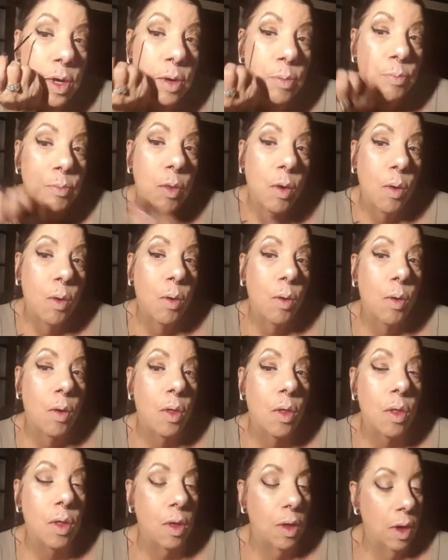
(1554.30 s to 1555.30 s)

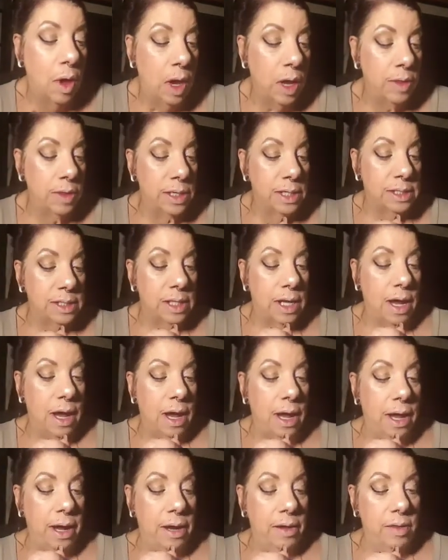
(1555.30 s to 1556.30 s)
mole on this
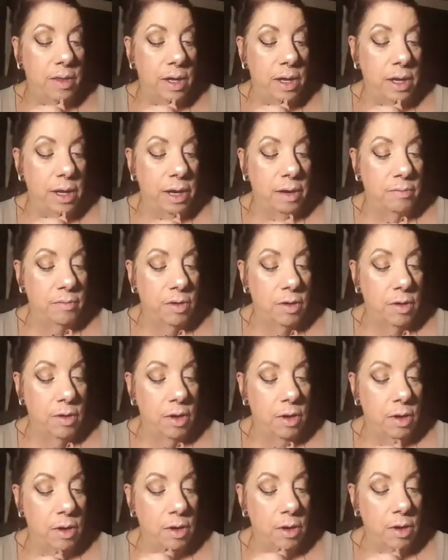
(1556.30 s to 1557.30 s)
eye that never